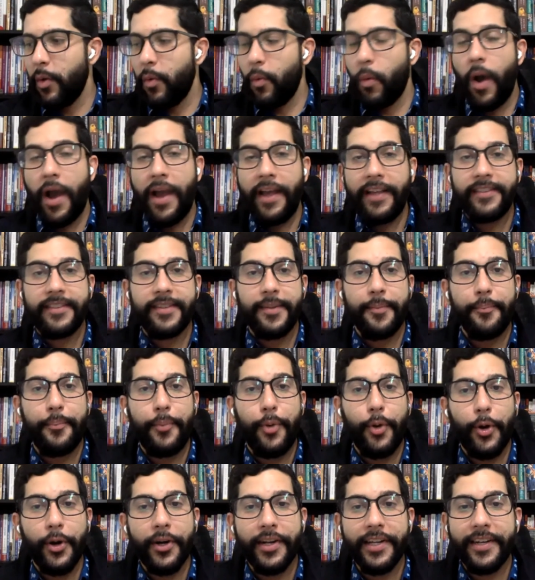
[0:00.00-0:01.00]
why it's
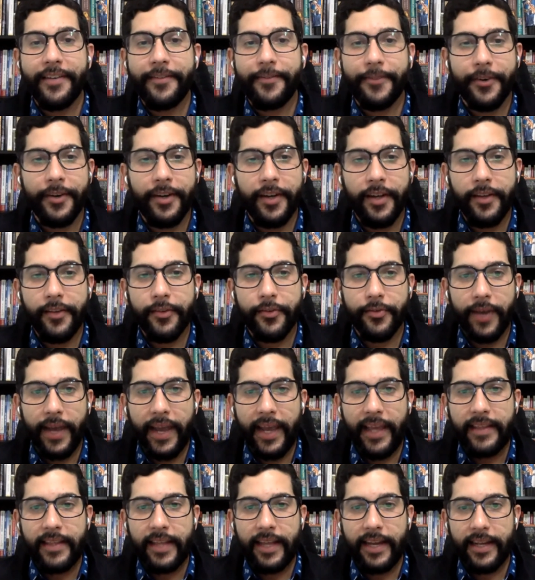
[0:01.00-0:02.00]
important for us, right?